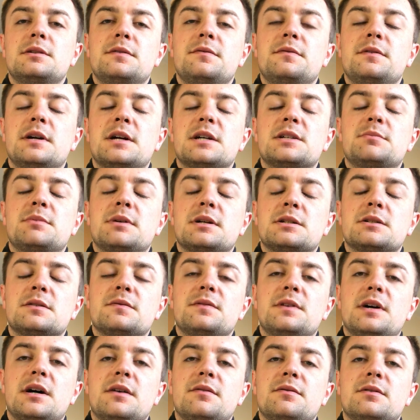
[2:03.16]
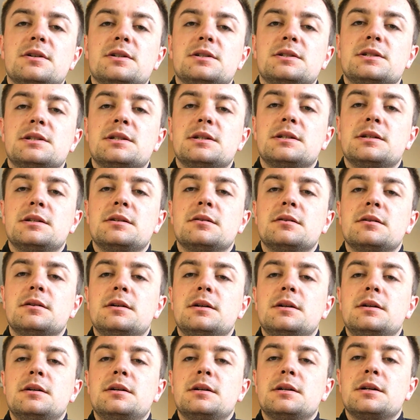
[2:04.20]
different aspects of diversity,
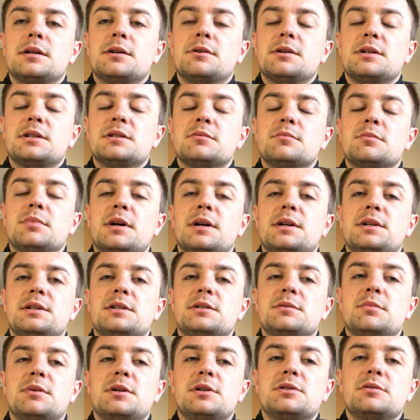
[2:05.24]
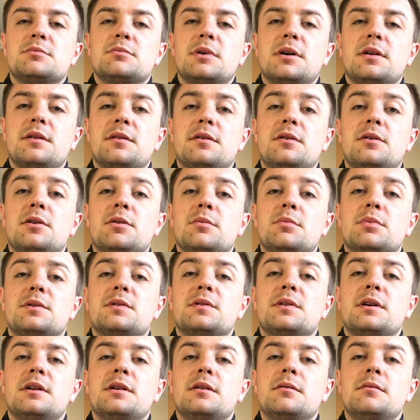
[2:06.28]
increasing participation by
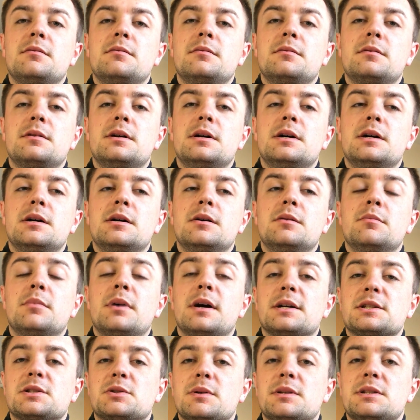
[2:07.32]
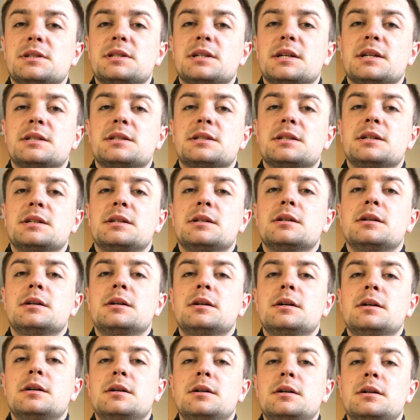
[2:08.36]
30% by 2018,
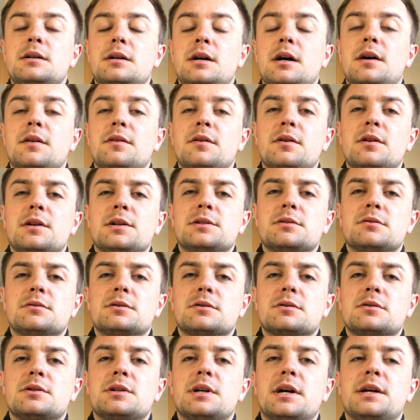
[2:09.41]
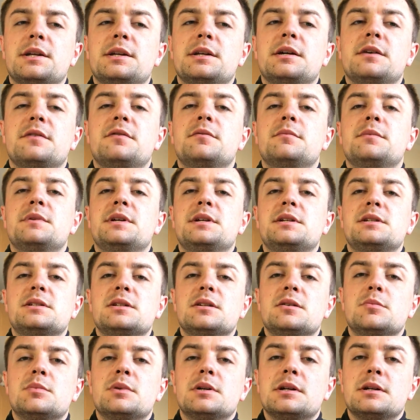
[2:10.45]
I thought this was a good idea from the
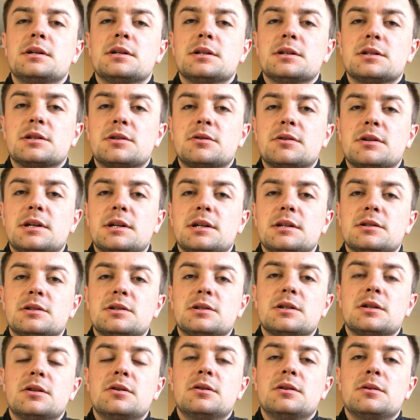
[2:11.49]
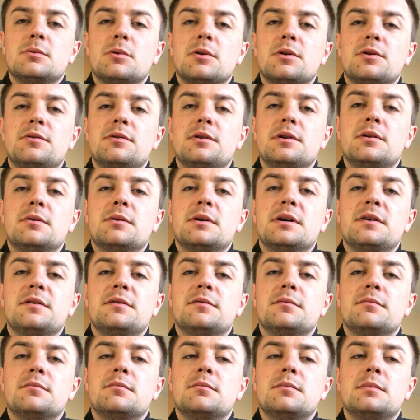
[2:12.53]
ECB as cricket's slowly wandering away
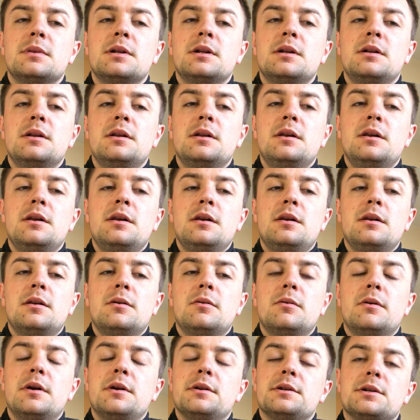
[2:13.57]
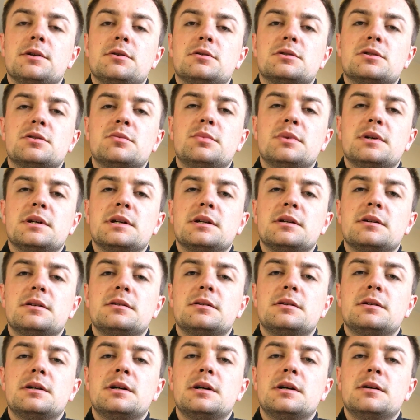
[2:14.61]
from where it used to be
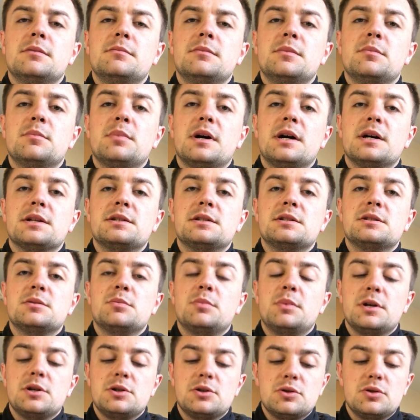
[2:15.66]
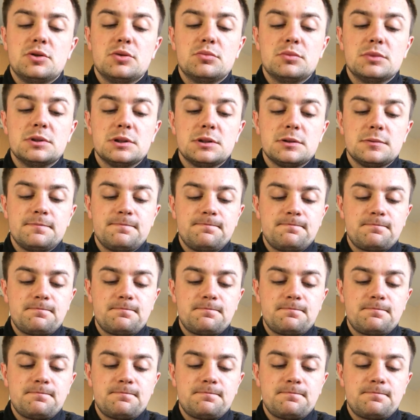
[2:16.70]
in participation numbers.